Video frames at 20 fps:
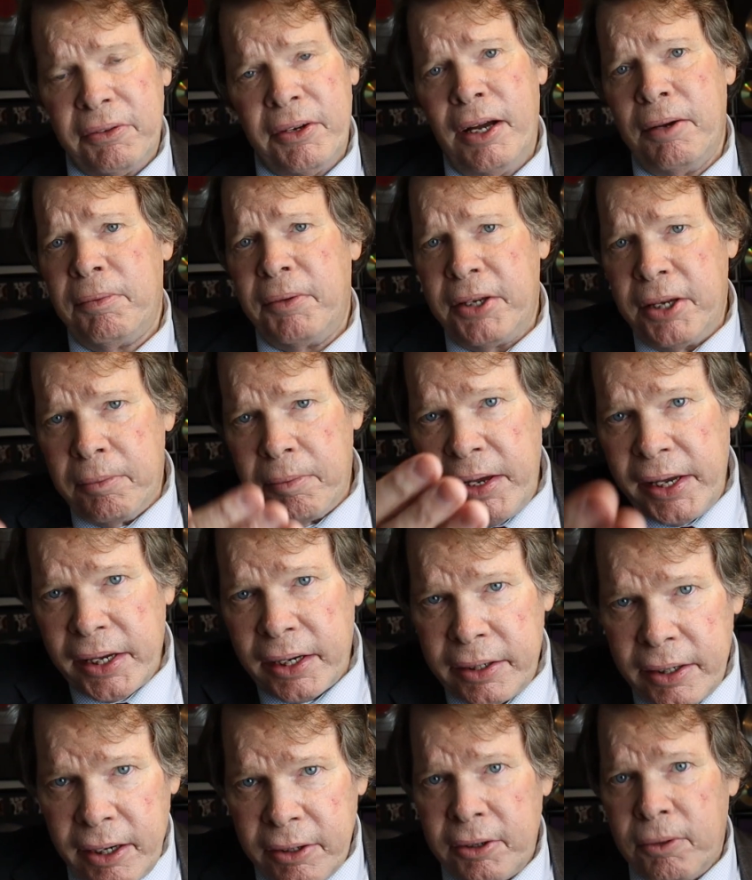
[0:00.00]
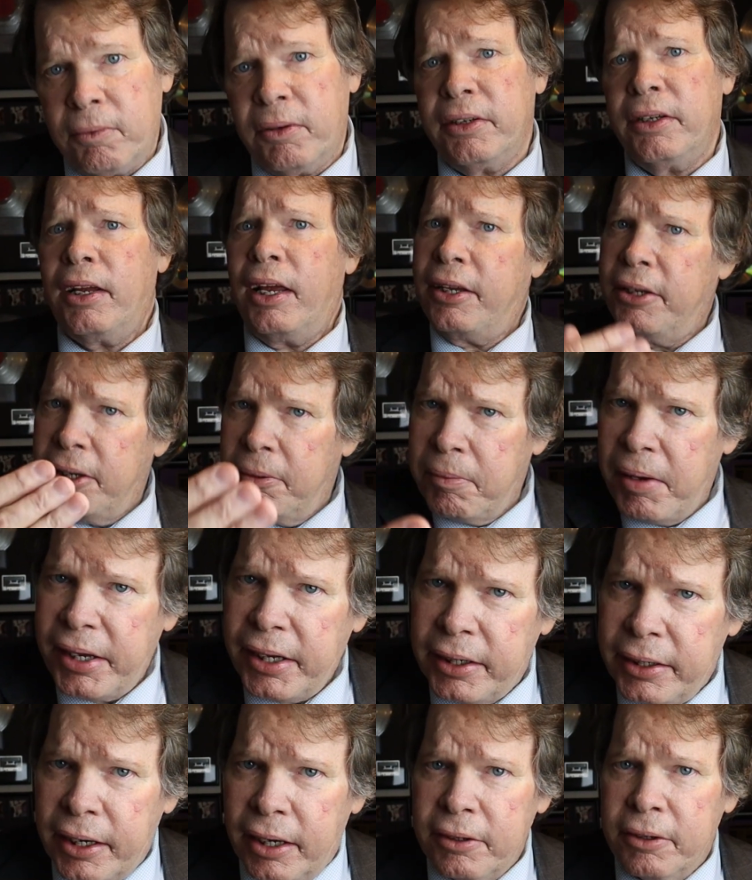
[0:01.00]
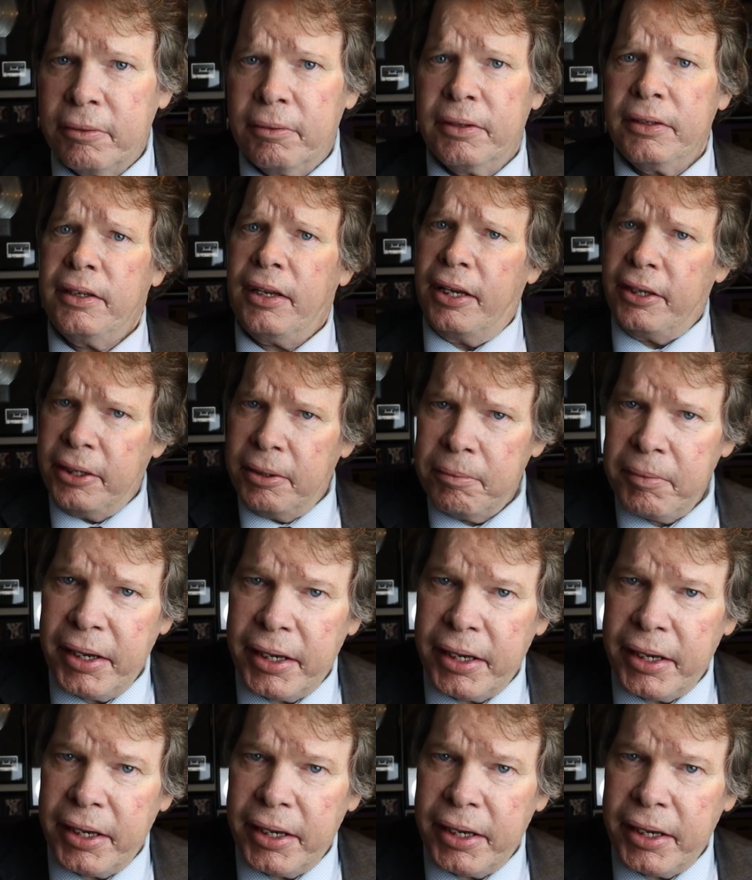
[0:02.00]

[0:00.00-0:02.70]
up and you make another one and you make another one and